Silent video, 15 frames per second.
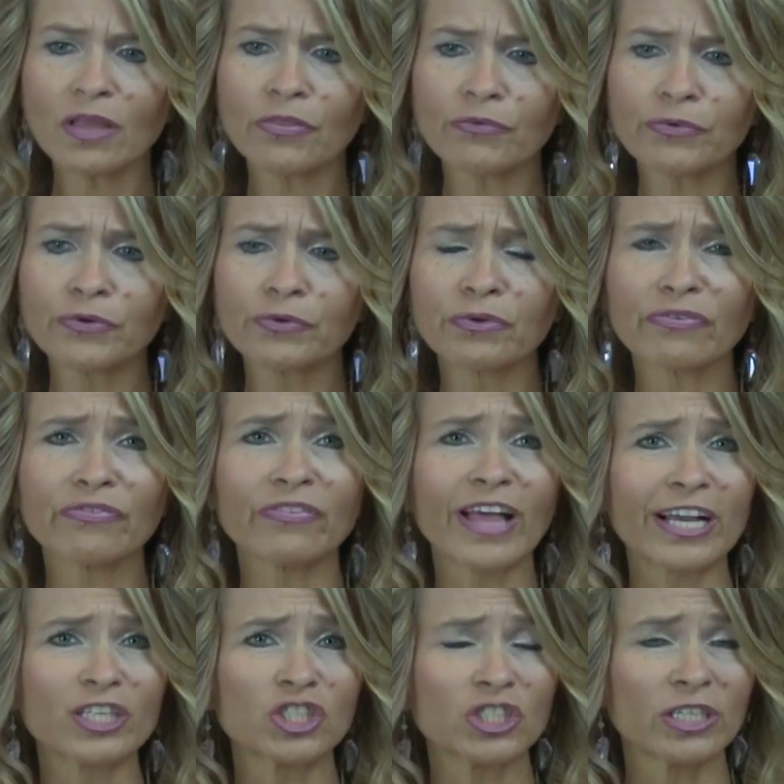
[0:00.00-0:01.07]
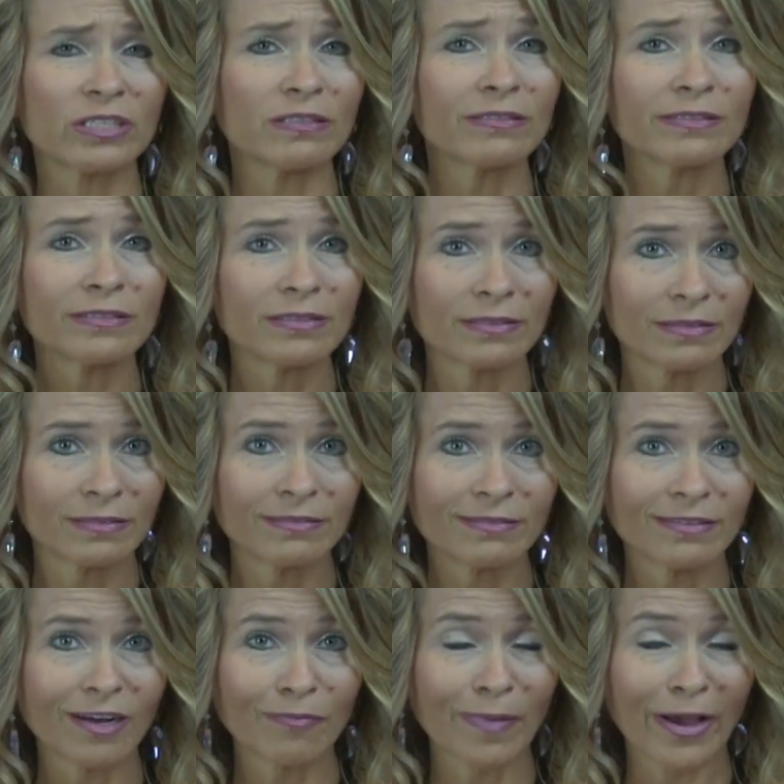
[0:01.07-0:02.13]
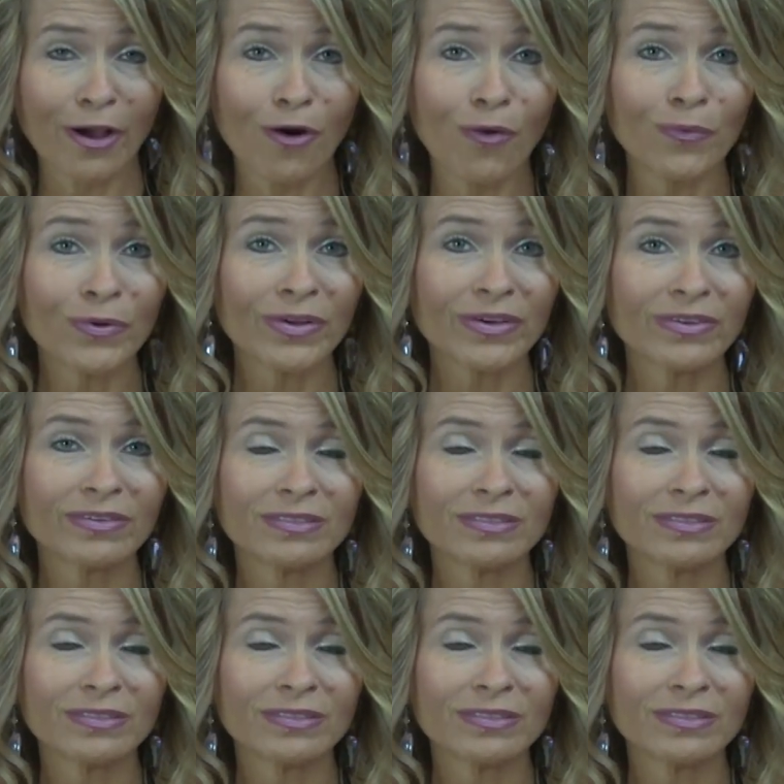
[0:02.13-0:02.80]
through reflection of my own,